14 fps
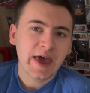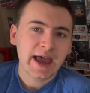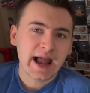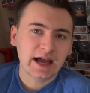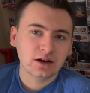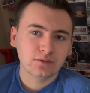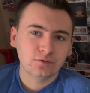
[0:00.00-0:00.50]

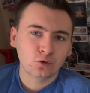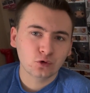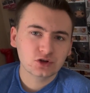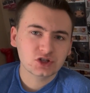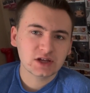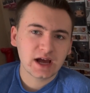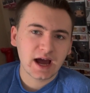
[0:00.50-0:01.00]
And
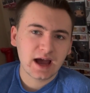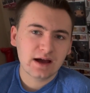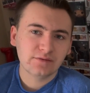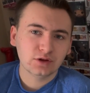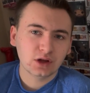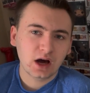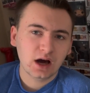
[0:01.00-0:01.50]
unfortunately, I
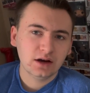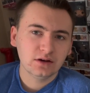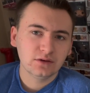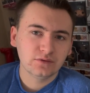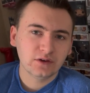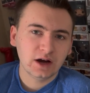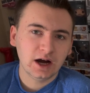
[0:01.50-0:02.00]
have a lot
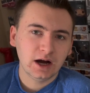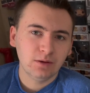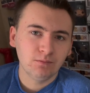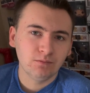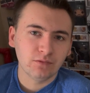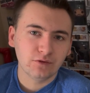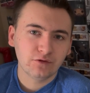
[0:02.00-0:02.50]

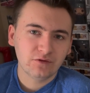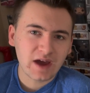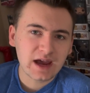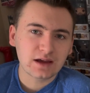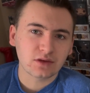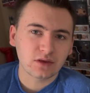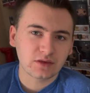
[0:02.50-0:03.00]
of
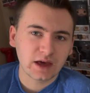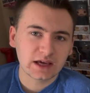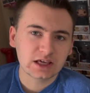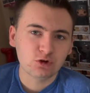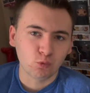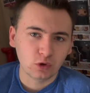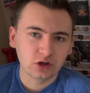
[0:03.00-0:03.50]
faith that
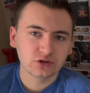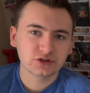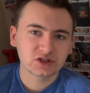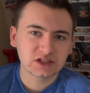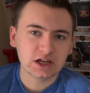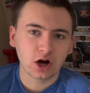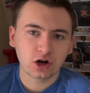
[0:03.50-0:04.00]
he will
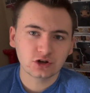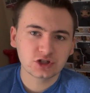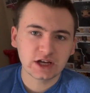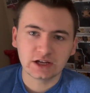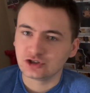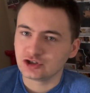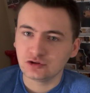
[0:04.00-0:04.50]
see
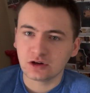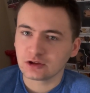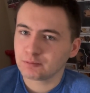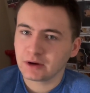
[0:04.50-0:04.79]
RJ and Judith,